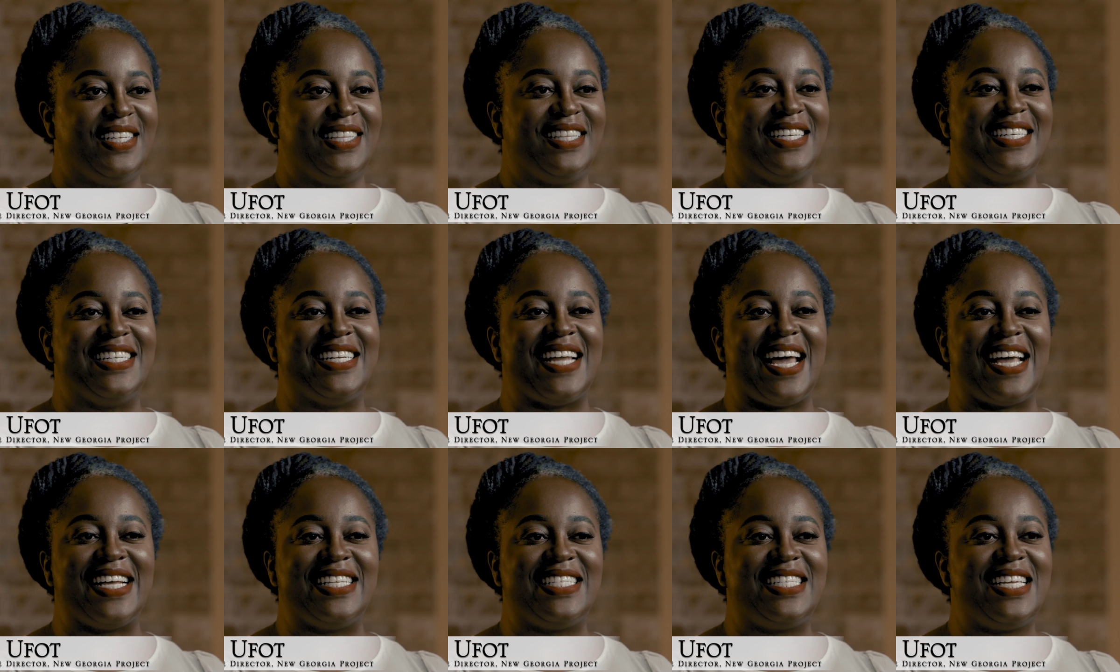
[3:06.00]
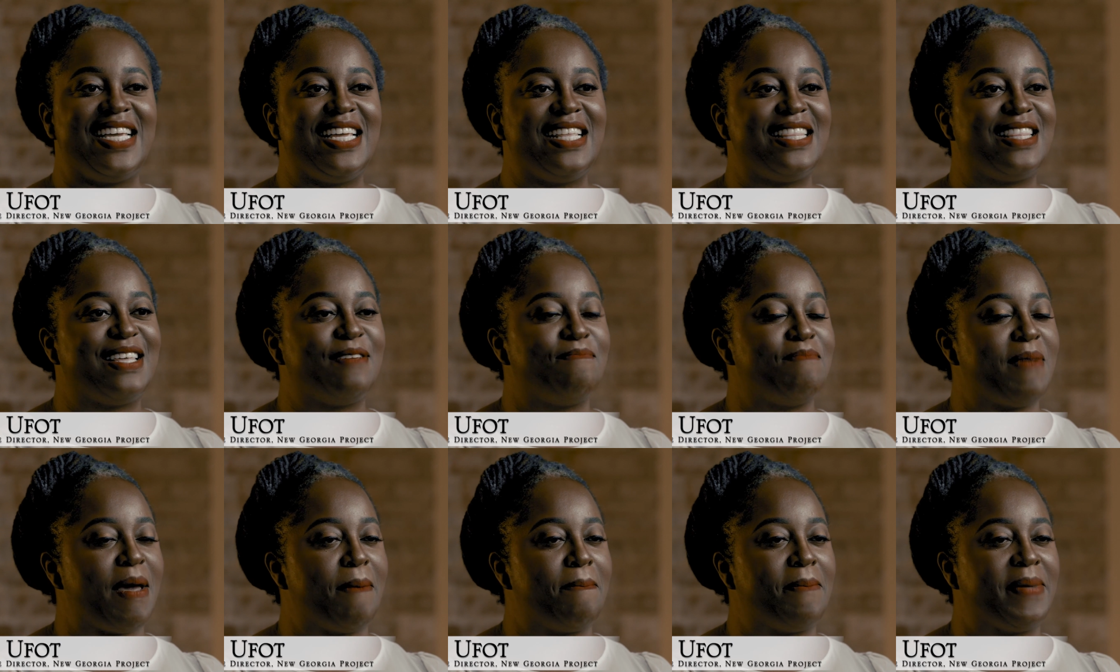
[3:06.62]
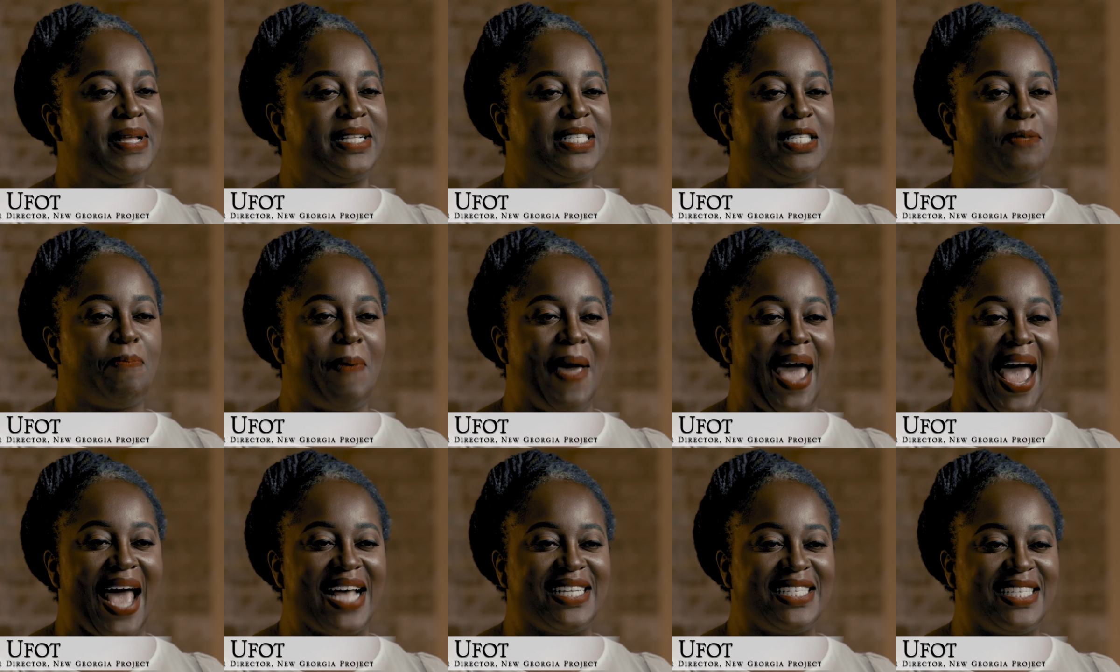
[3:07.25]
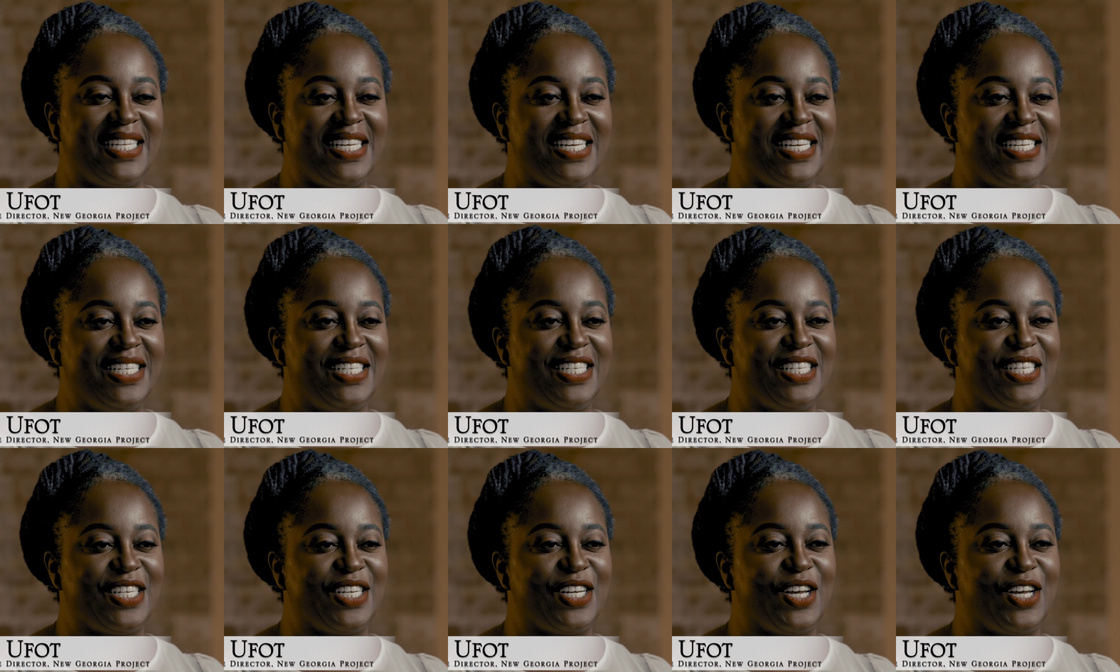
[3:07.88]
the 19th Amendment's passage